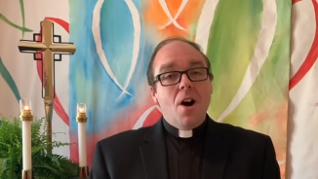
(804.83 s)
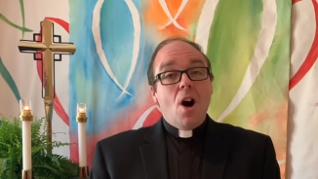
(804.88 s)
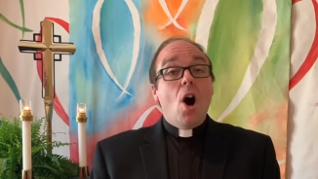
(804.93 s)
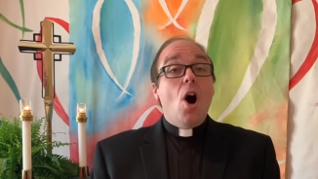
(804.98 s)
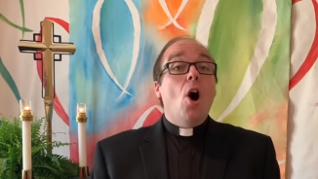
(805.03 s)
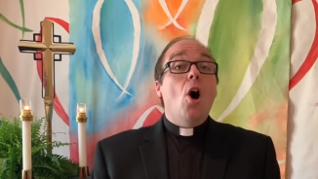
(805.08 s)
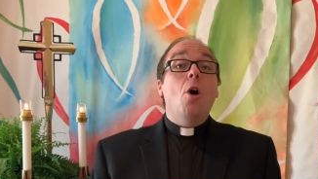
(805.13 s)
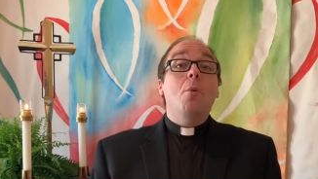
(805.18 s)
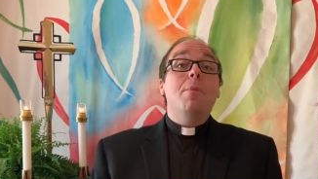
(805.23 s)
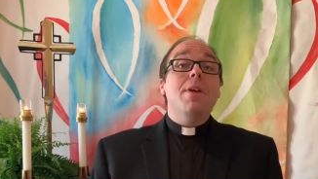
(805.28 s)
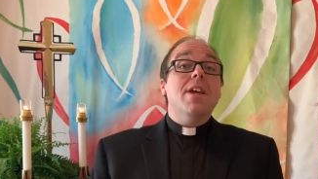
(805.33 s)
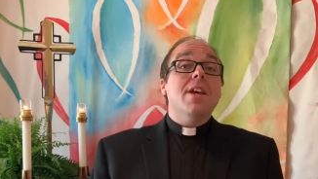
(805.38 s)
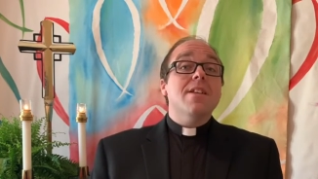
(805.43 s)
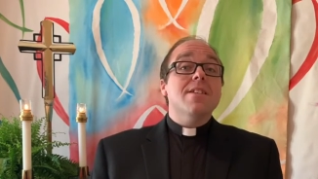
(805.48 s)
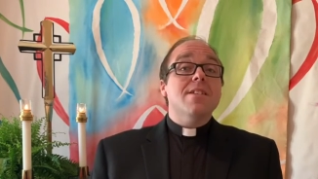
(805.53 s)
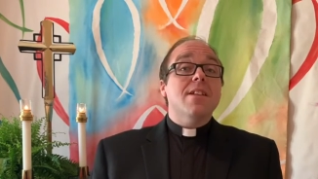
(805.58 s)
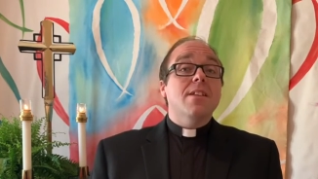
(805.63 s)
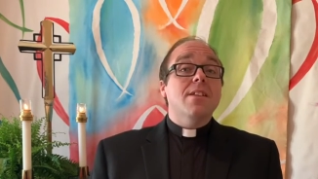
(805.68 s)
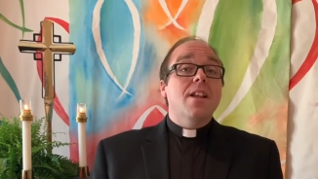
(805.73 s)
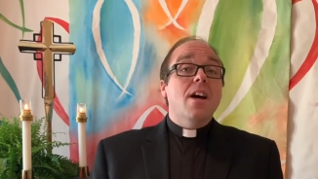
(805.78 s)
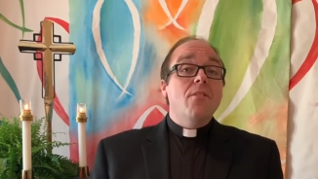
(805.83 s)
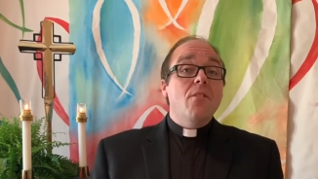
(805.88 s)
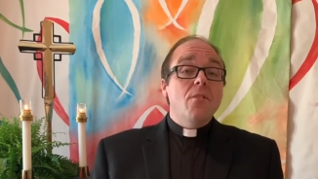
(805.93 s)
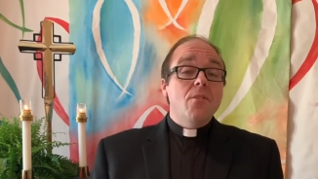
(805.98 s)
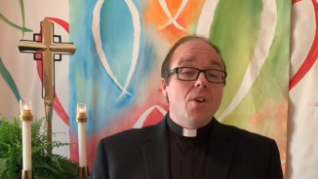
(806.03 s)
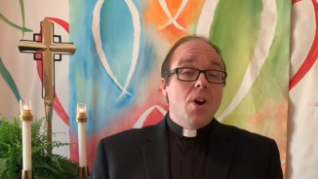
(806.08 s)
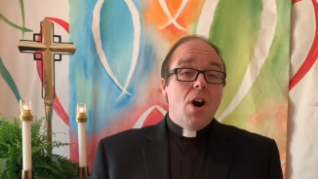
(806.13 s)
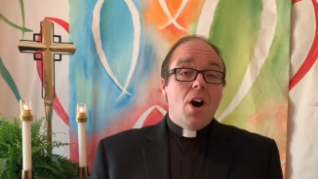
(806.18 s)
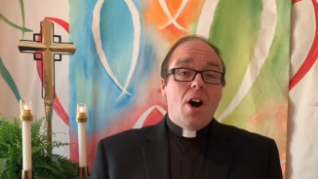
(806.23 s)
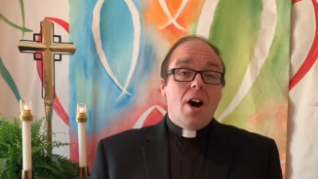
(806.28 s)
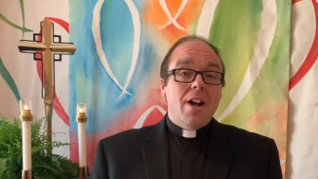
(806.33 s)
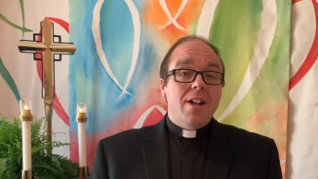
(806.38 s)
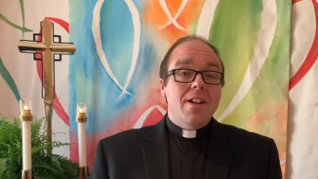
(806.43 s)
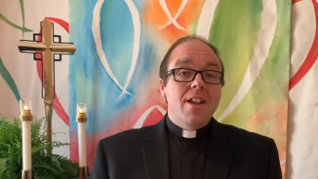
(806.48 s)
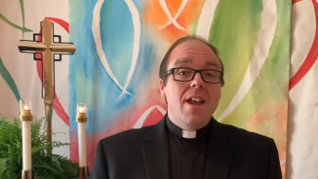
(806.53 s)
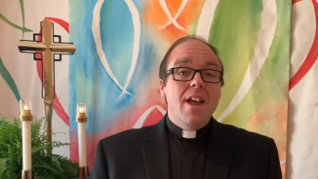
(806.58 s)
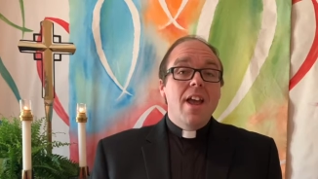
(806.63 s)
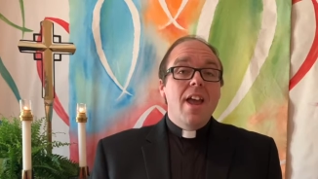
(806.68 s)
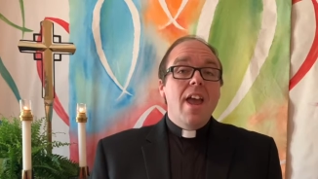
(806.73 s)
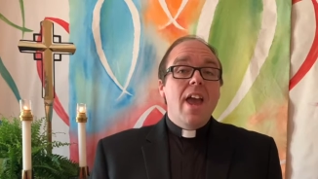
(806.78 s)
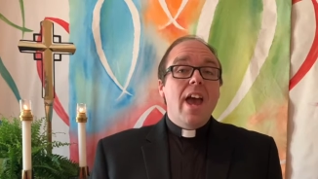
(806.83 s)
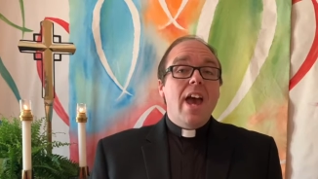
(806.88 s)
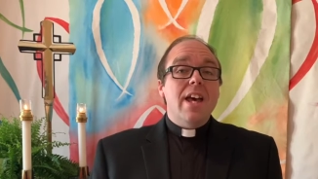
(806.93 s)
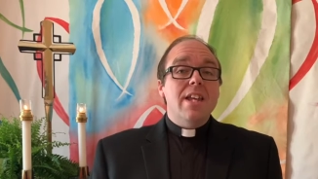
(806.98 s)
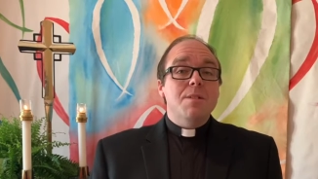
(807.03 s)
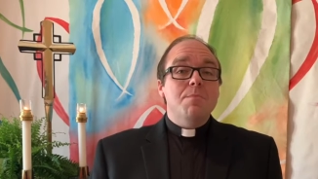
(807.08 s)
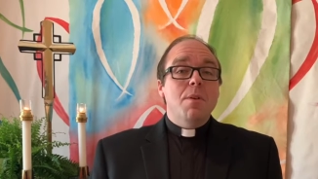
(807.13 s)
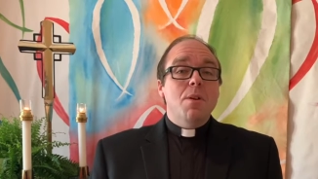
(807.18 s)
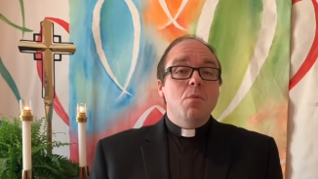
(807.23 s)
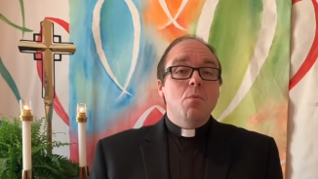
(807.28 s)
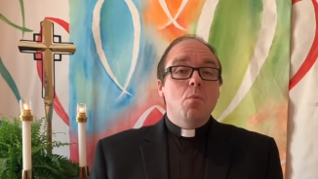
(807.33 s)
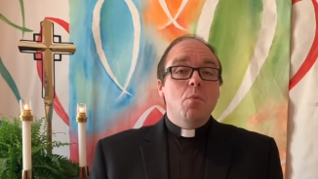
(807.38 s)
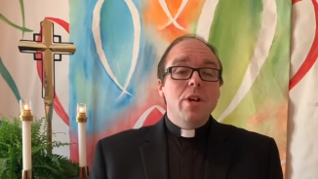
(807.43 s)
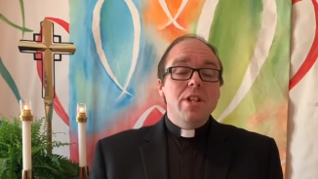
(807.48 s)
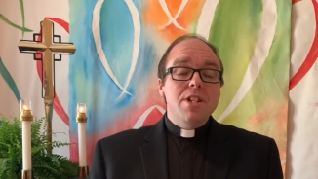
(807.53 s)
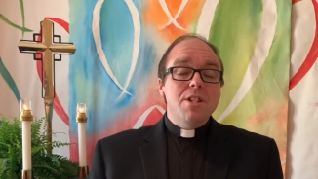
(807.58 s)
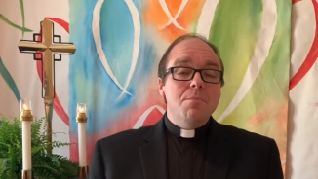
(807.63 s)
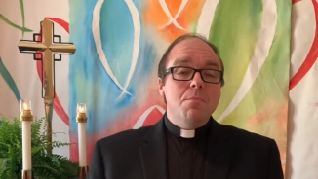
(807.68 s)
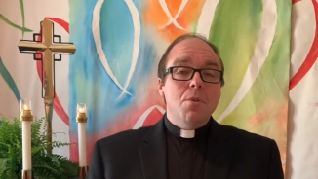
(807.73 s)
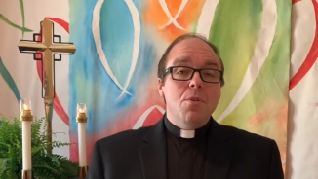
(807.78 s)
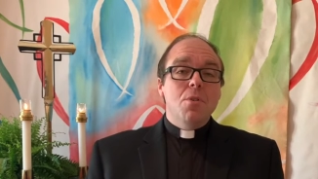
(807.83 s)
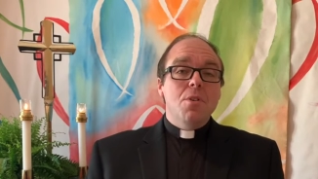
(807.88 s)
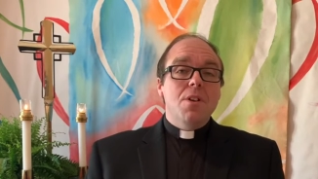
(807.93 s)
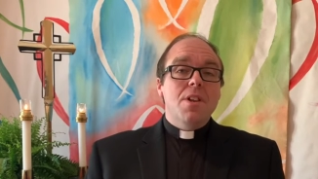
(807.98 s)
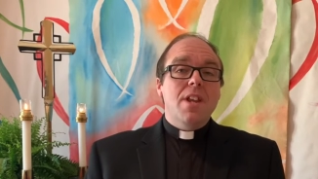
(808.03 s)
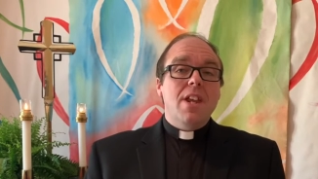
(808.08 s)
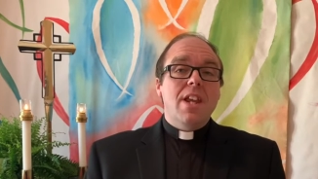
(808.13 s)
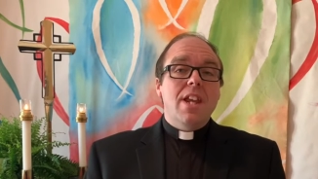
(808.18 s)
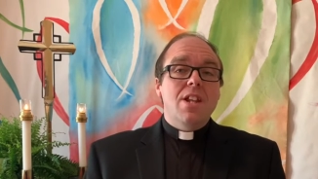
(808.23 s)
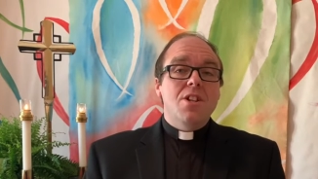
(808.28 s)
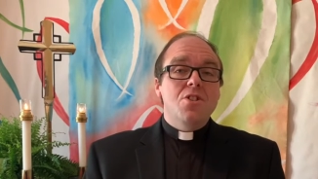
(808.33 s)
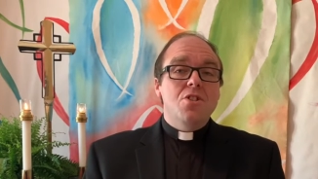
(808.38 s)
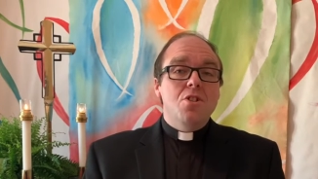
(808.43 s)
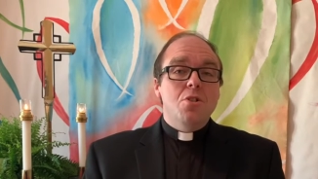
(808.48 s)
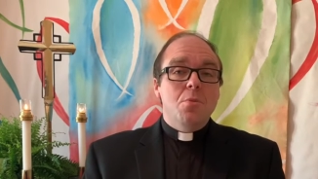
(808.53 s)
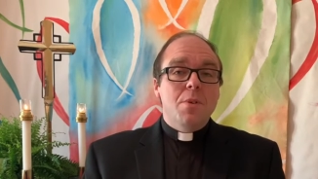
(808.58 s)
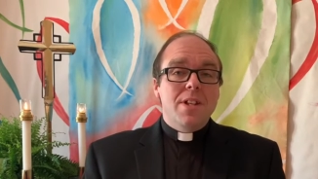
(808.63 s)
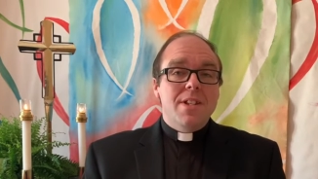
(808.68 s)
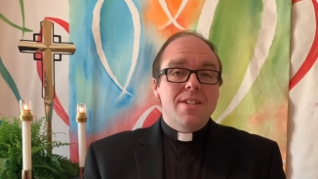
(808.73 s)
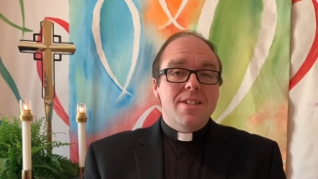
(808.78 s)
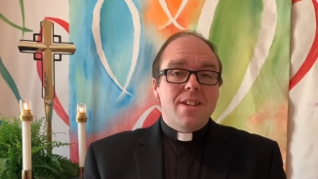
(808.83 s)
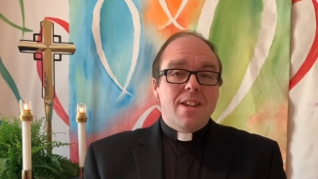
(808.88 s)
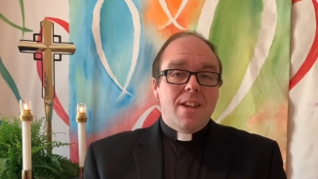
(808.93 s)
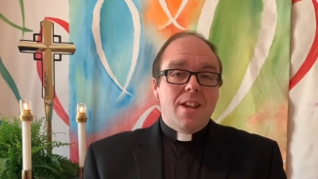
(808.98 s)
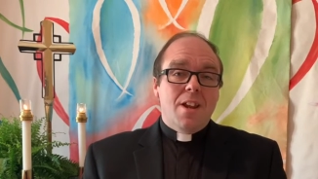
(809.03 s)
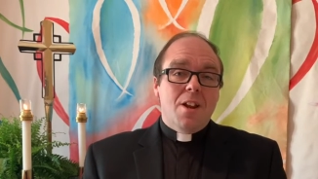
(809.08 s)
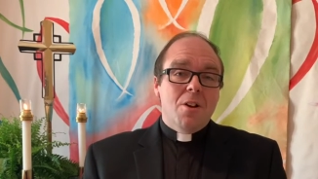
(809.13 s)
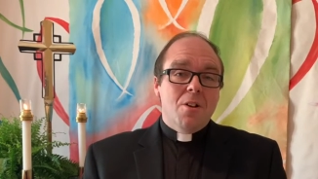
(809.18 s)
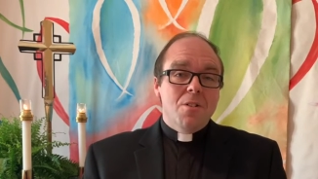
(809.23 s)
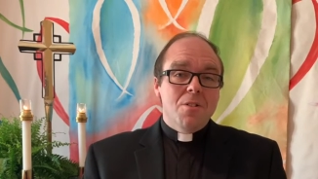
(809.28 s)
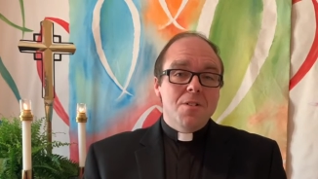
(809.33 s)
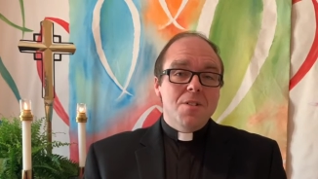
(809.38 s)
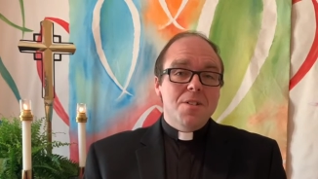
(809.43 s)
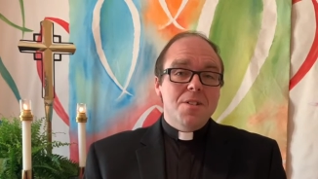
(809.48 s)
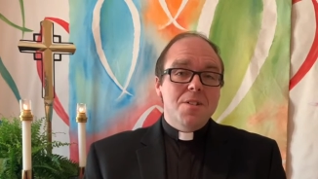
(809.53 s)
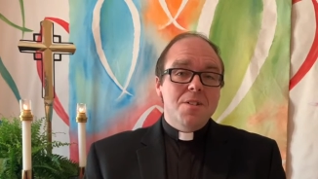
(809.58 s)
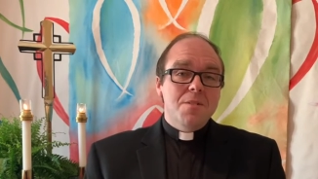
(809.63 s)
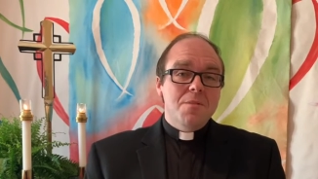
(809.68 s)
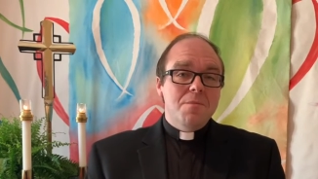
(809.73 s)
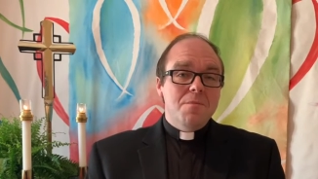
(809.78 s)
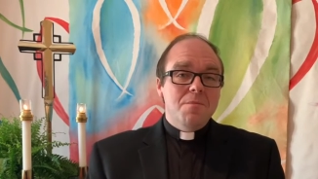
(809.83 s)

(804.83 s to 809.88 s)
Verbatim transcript: all because the love of God has been whispered into its ears.